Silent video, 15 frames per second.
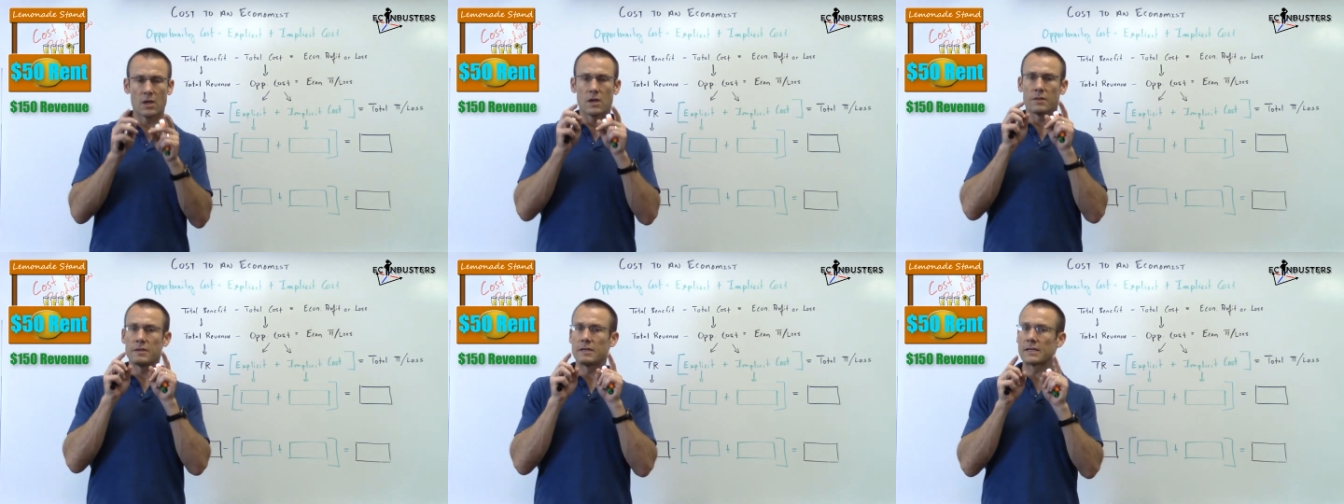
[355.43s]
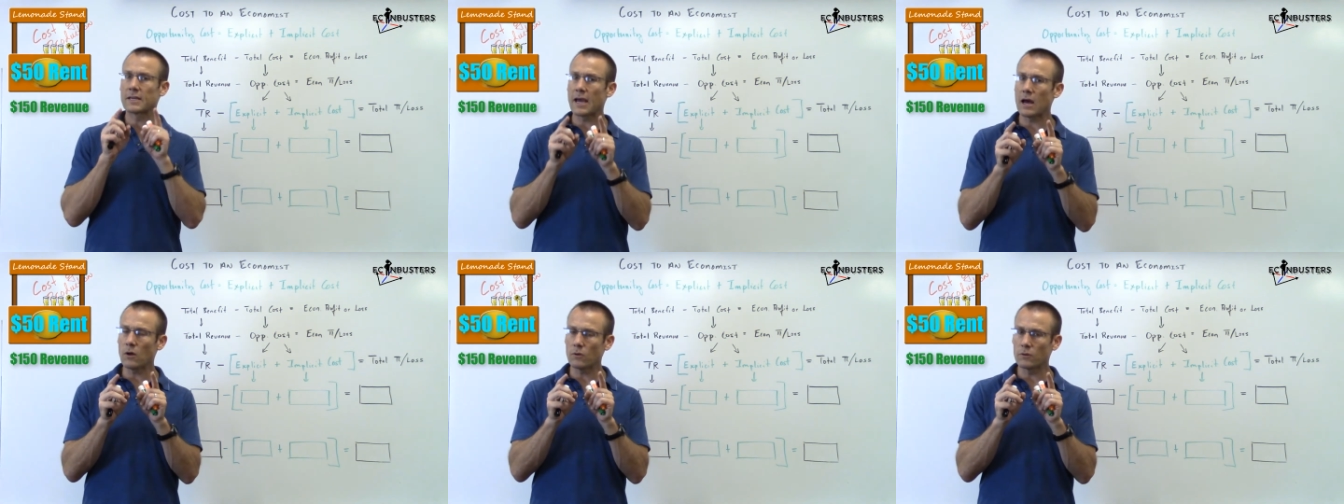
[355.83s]
The
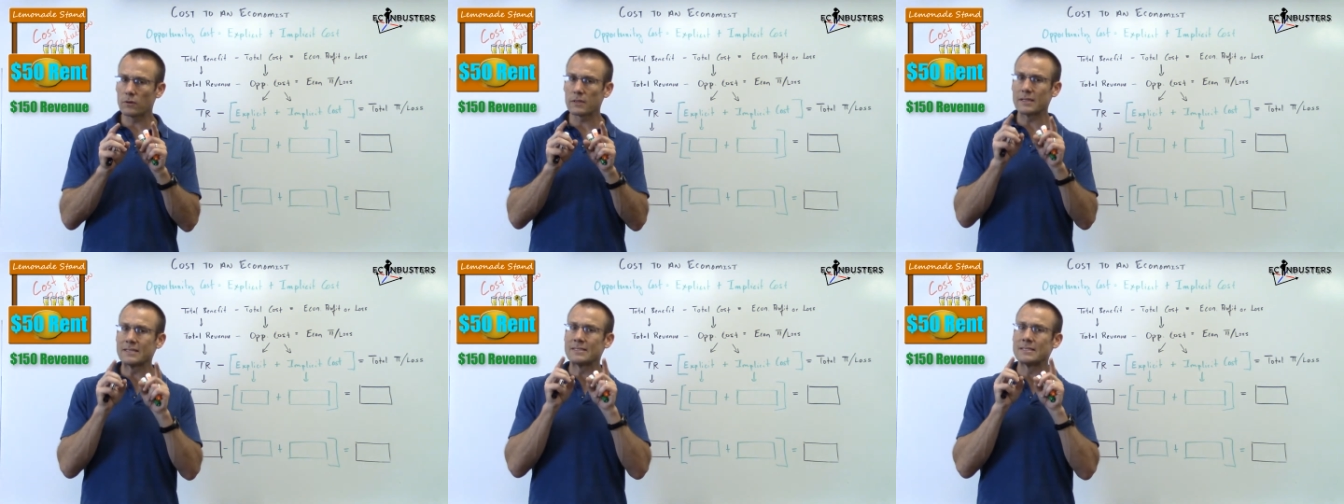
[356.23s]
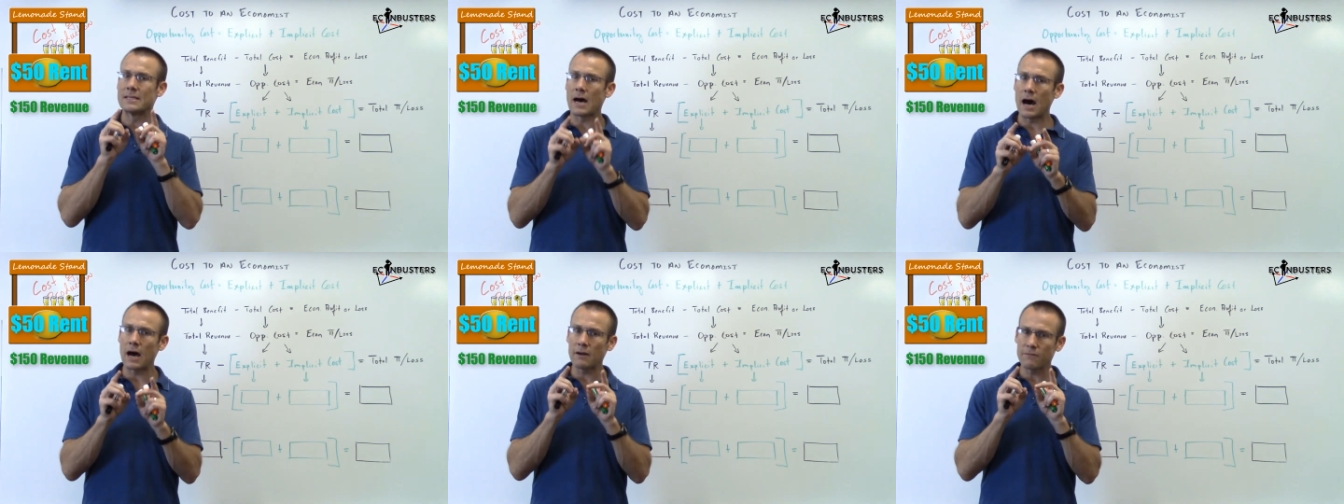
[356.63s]
accountant is
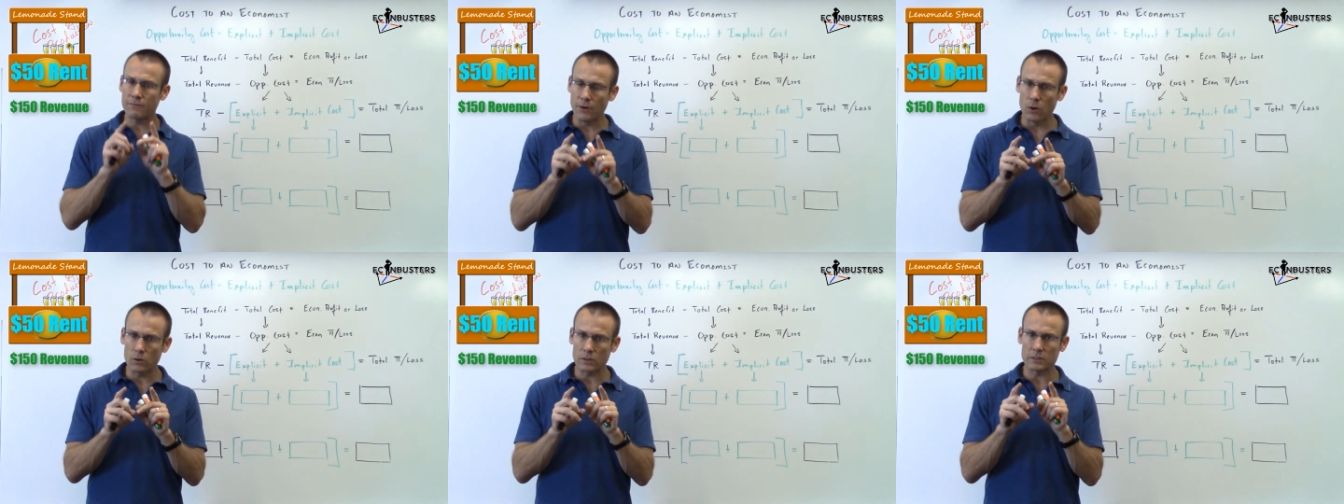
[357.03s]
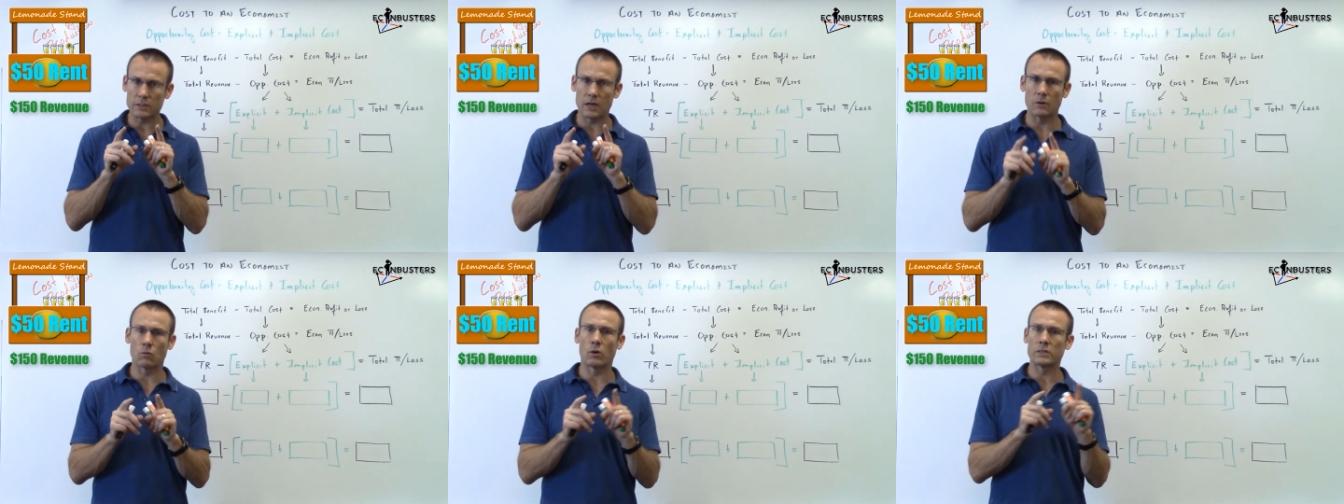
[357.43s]
not focused
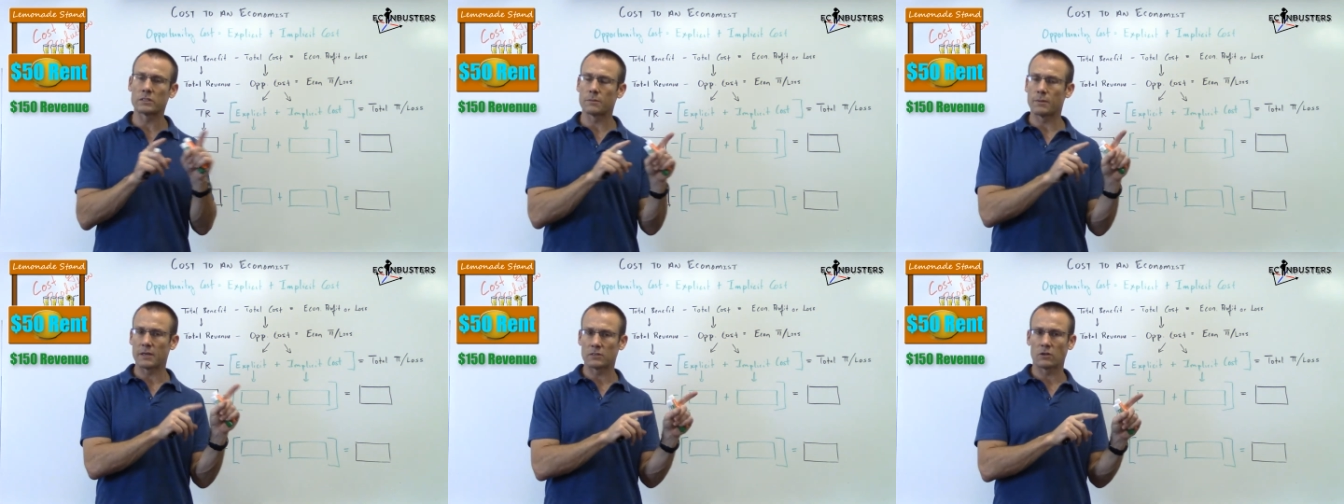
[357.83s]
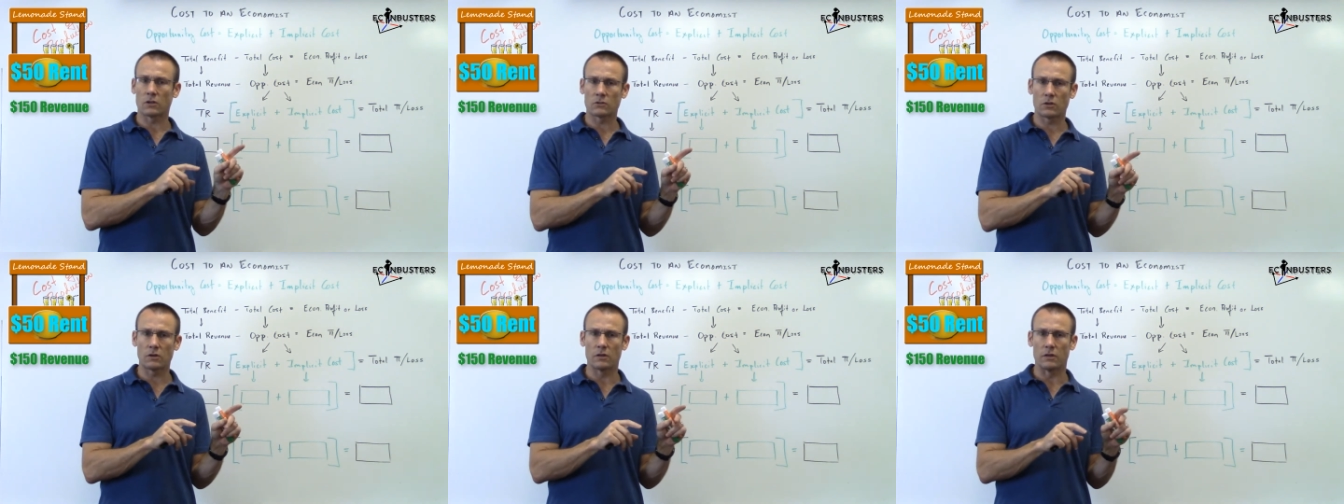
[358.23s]
on what's the best
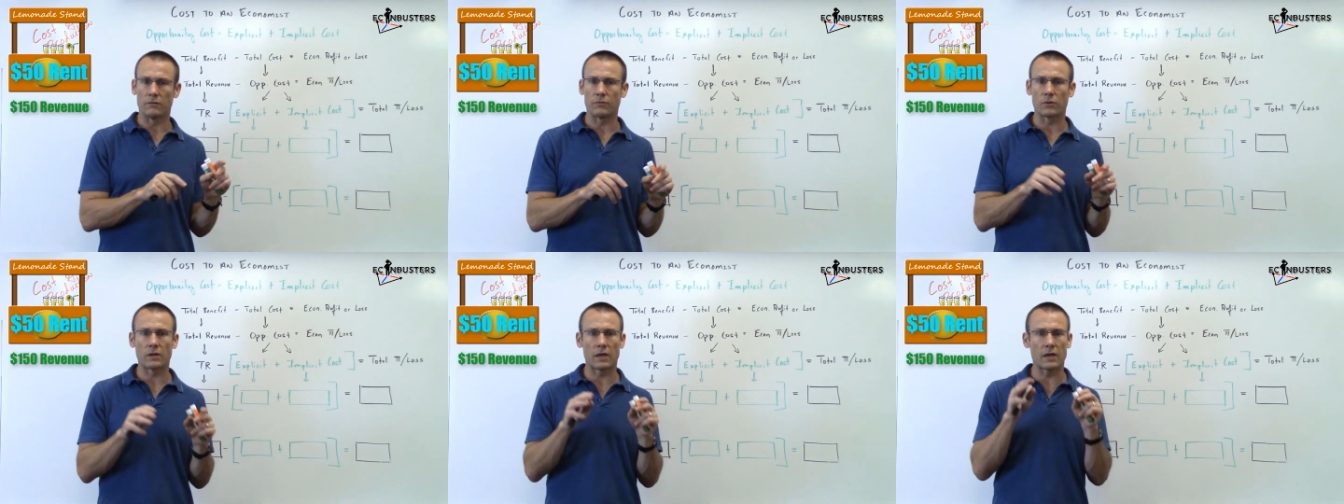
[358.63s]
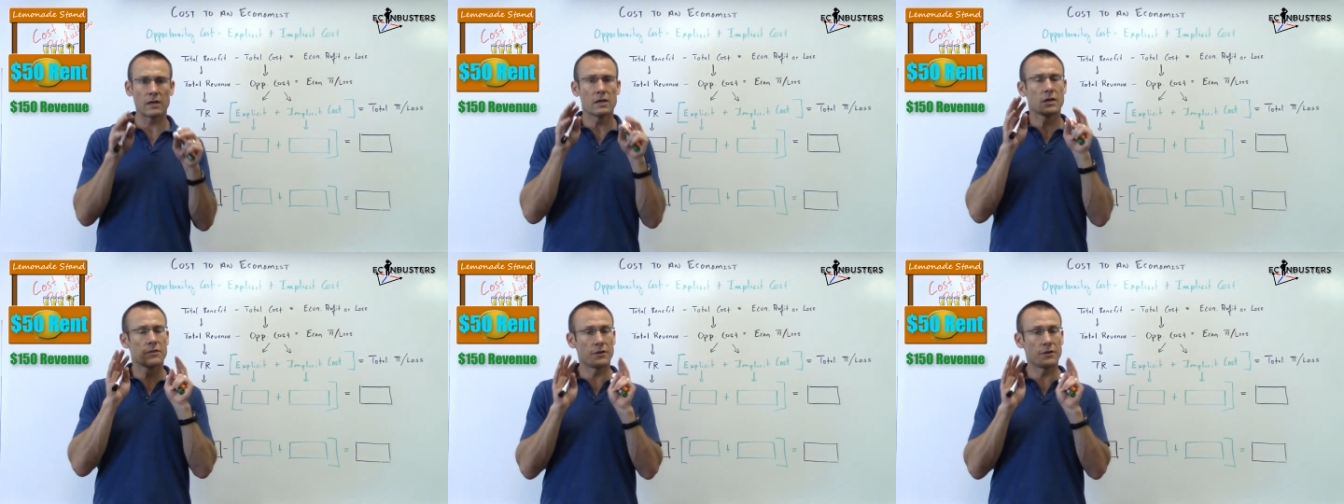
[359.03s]
alternative, okay?